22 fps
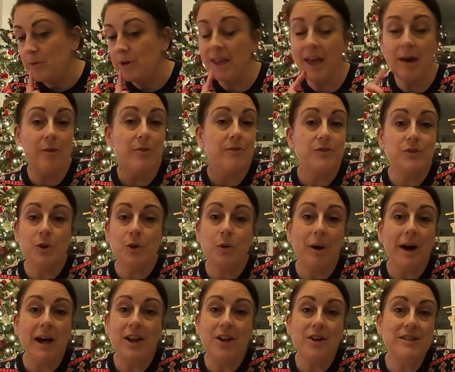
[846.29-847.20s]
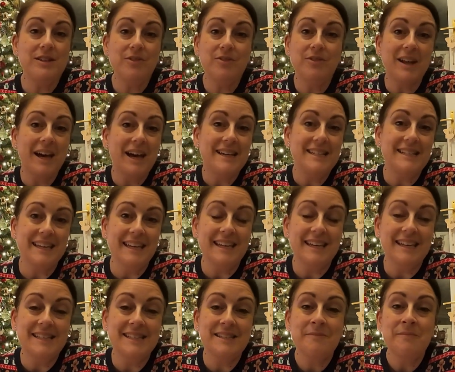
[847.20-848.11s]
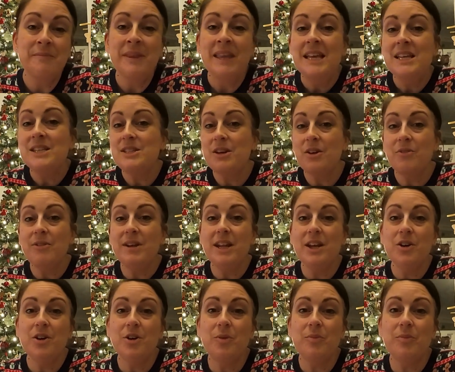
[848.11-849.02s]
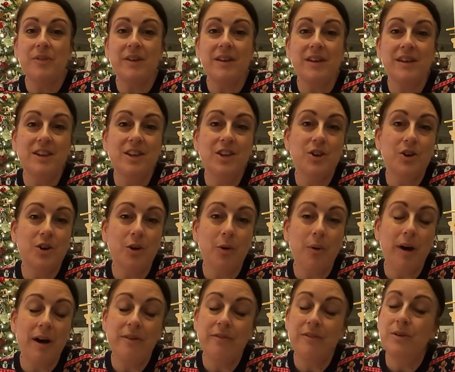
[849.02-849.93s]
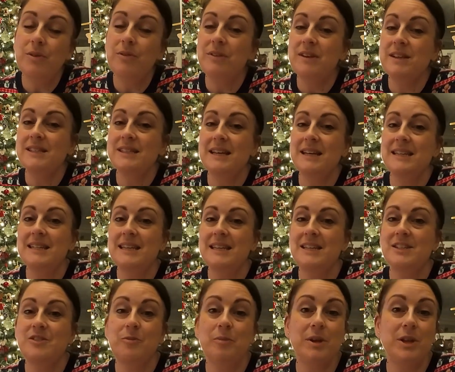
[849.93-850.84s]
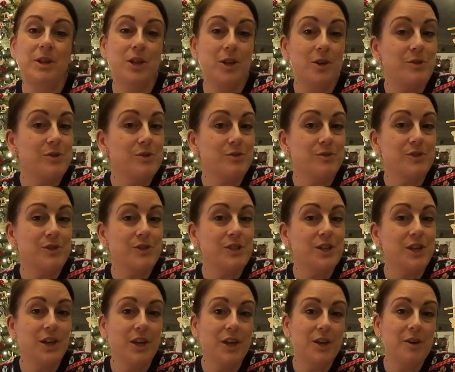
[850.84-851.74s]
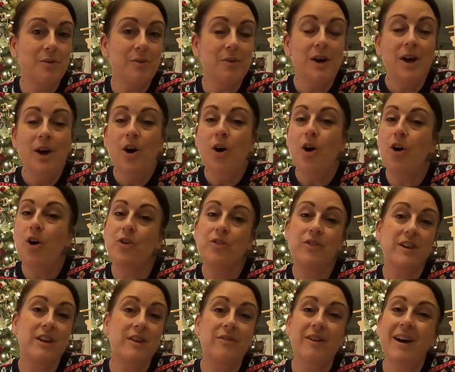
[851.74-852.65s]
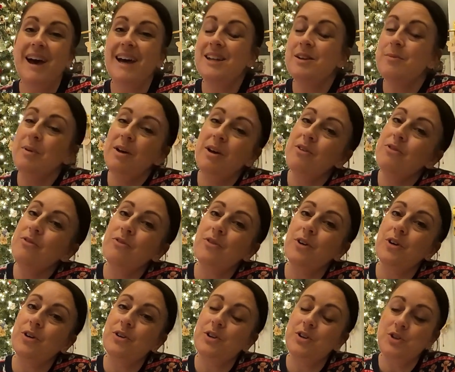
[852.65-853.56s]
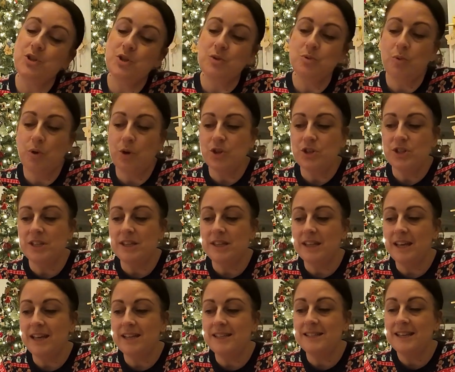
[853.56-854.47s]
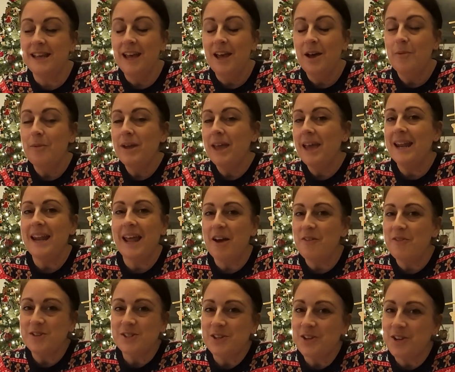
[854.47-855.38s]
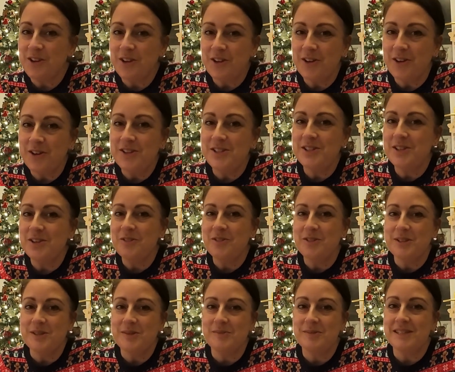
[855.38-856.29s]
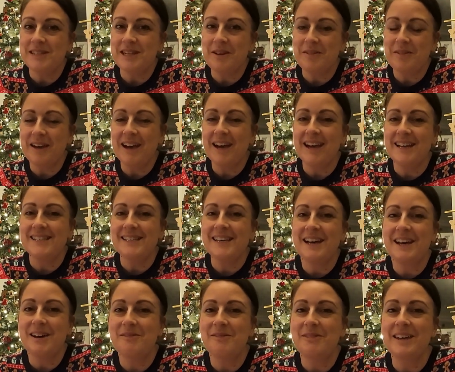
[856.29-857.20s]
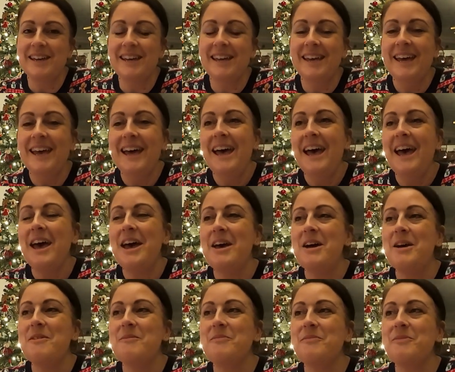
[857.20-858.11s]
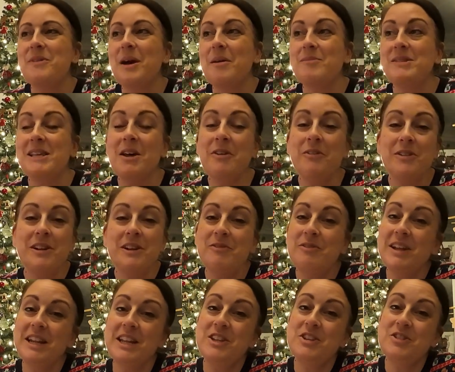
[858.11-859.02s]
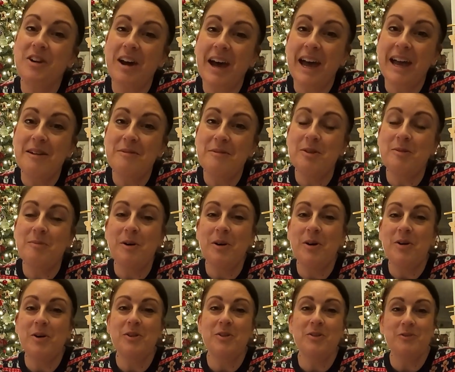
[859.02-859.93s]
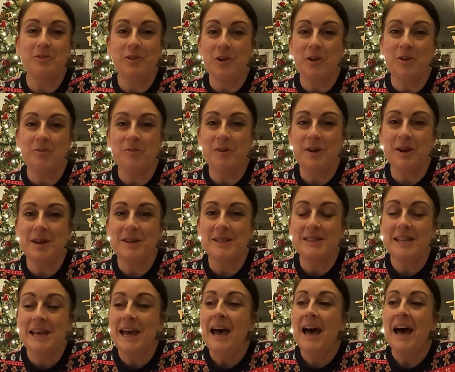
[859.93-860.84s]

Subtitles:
But yeah, we've done quite a lot of different ideas, so I really hope that, you know, quite a few of these ideas have been useful to you, or that you've had a bit of fun just watching this. We're getting ever so close to Christmas now, guys, aren't we? I'm definitely really trying with my whole Vlogmas.